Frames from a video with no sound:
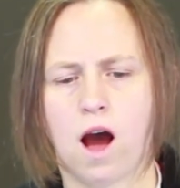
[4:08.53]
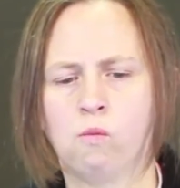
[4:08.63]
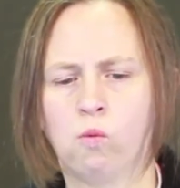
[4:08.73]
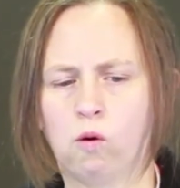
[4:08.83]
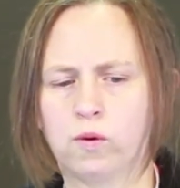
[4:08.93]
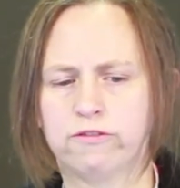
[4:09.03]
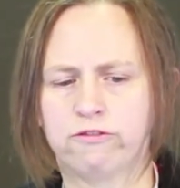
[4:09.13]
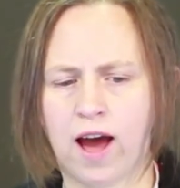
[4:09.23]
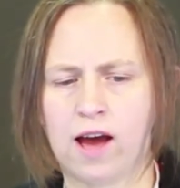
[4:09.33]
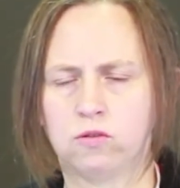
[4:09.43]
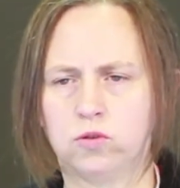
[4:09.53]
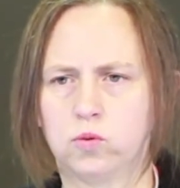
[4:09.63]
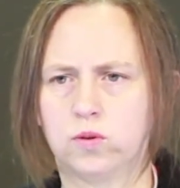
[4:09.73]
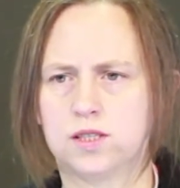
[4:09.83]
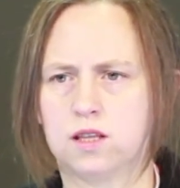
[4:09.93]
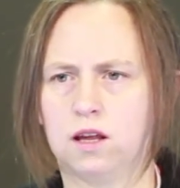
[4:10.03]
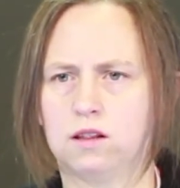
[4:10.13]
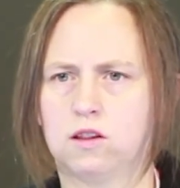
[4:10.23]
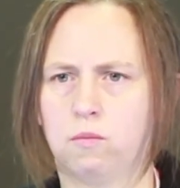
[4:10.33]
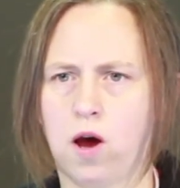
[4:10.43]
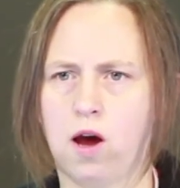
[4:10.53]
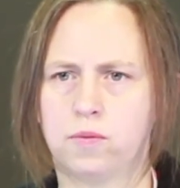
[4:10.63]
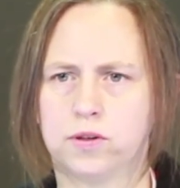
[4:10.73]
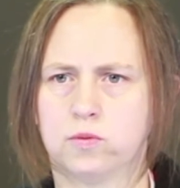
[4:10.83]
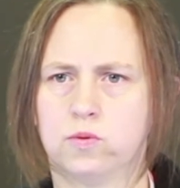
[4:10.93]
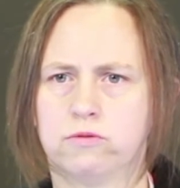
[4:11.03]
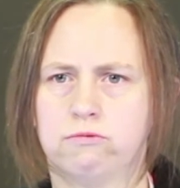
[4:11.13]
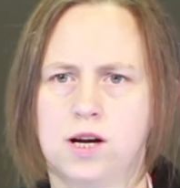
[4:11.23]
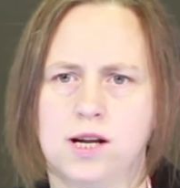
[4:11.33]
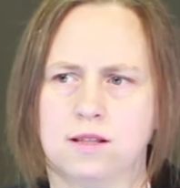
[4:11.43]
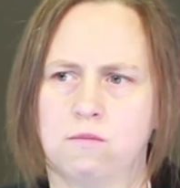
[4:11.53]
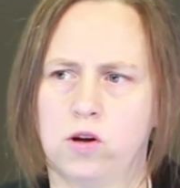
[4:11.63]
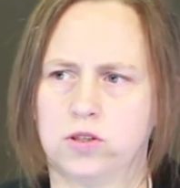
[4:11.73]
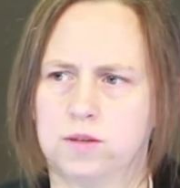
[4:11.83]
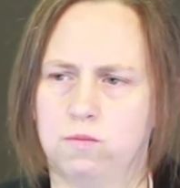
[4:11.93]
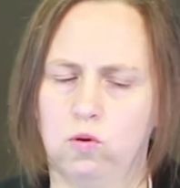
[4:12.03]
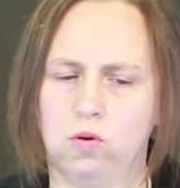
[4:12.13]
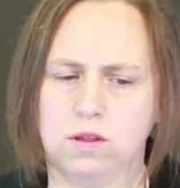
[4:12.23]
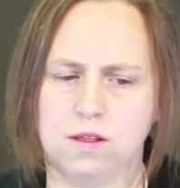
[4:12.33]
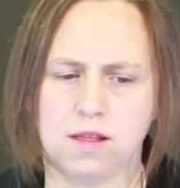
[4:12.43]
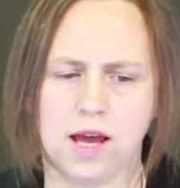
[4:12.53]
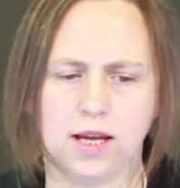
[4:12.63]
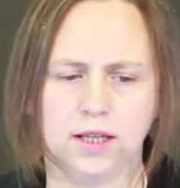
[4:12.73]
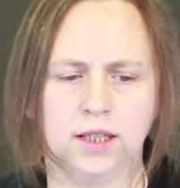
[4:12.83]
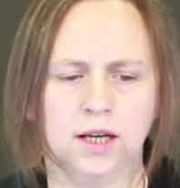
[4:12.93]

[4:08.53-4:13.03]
And what we found was that the purpose was really the most important thing.